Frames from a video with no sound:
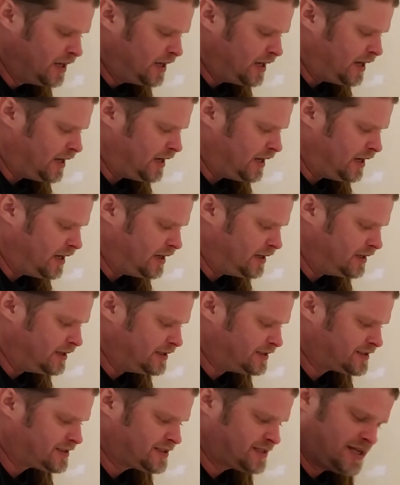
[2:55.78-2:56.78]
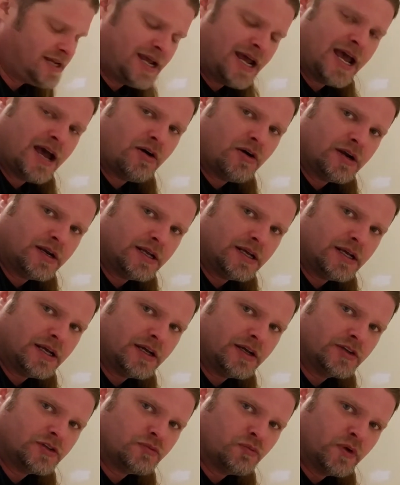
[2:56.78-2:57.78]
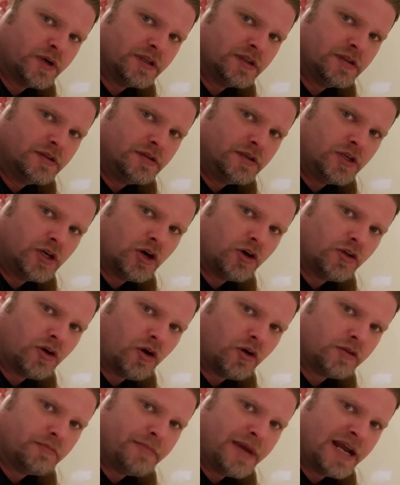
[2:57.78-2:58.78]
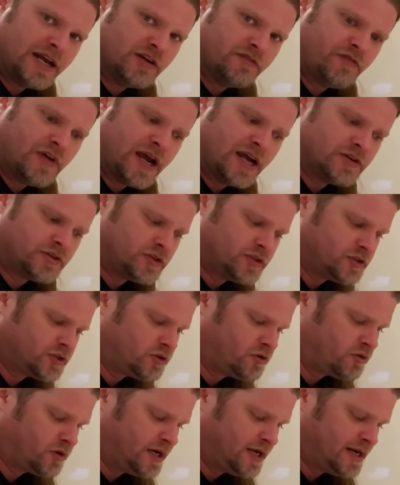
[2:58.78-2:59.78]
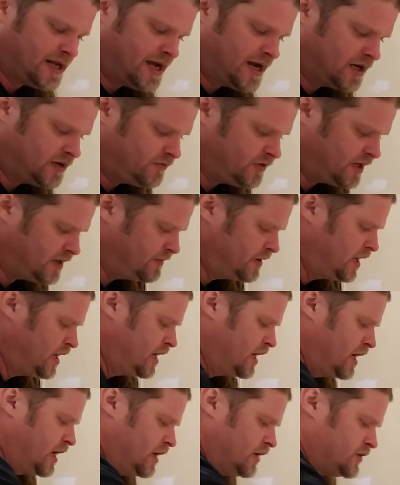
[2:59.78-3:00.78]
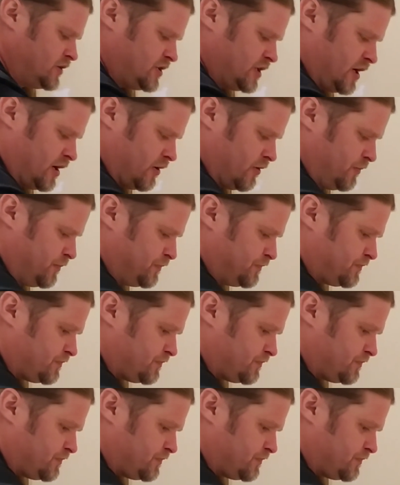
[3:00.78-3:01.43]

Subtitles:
and see how it is with, all the manufacturer's grit out of it. So,